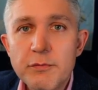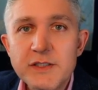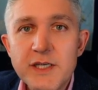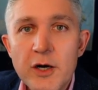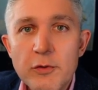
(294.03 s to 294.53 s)

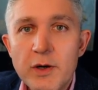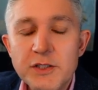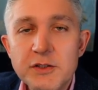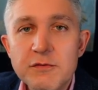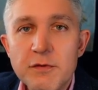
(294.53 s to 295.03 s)
means how
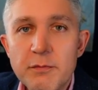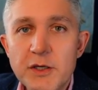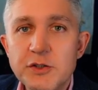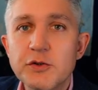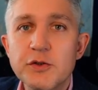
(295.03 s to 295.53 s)
much
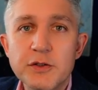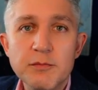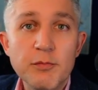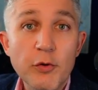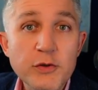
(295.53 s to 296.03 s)
information you
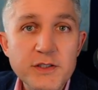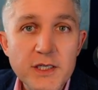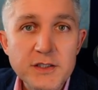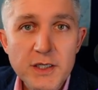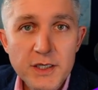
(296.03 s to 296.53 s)
can
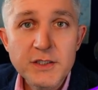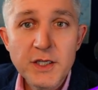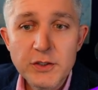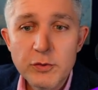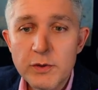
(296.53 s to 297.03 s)
process at
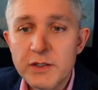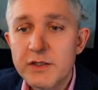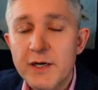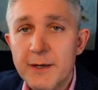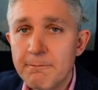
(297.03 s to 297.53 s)
any one
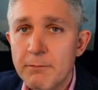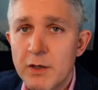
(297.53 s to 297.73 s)
time.